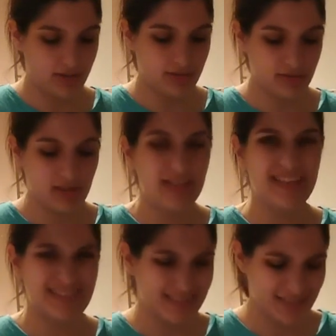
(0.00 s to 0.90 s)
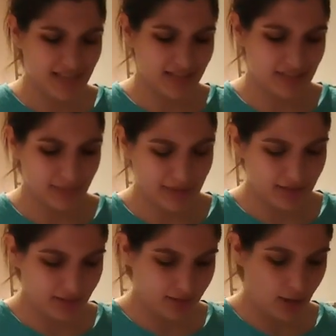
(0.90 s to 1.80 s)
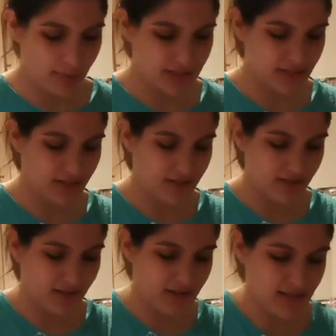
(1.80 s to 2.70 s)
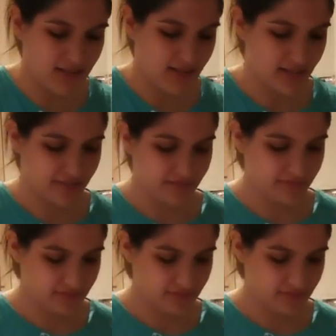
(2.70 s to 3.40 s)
decide depending on how much onion I have.